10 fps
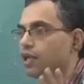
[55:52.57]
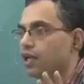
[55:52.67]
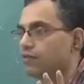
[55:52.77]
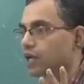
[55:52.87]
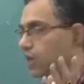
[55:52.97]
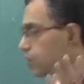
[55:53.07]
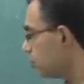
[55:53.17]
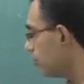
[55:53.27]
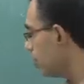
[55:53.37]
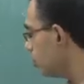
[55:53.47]
If the
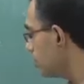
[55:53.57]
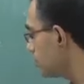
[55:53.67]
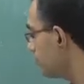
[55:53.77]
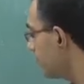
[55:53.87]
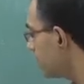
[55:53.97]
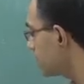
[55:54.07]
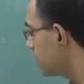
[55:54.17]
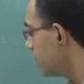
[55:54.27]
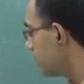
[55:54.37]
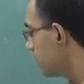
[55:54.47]
control volume is fixed,
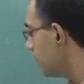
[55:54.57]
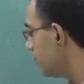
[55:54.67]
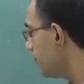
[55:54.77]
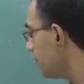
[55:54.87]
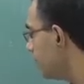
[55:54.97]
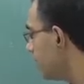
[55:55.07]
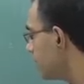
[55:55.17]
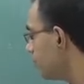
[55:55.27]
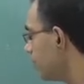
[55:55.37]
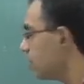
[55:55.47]
then
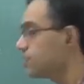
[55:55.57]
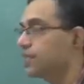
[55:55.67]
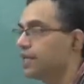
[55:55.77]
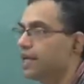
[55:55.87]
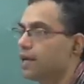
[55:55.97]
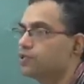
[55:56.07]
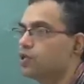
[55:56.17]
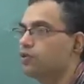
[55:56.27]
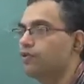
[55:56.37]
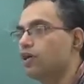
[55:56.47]
relative velocity and
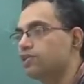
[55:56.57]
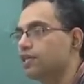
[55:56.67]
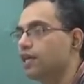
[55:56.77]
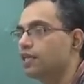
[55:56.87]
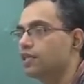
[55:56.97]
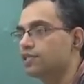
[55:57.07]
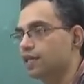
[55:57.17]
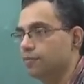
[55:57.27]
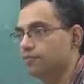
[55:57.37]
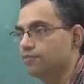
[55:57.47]
absolute velocity are the
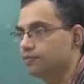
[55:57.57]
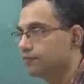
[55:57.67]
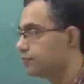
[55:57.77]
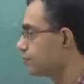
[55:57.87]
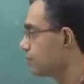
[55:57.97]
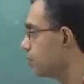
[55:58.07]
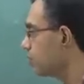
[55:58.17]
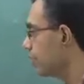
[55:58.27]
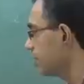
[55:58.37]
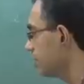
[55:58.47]
same. Okay.